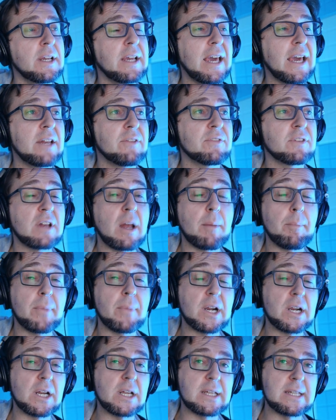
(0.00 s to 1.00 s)
and if the
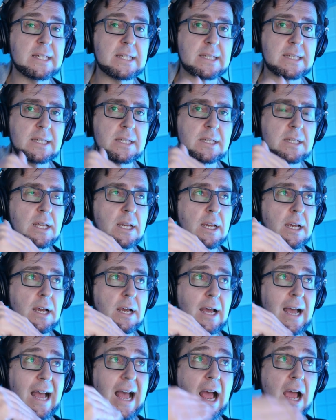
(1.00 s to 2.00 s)
number is
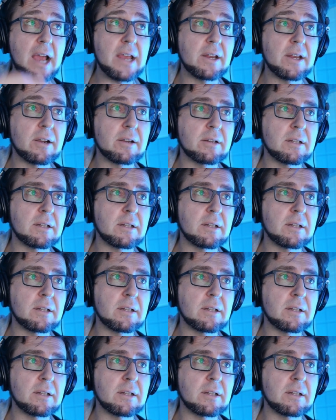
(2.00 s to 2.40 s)
higher,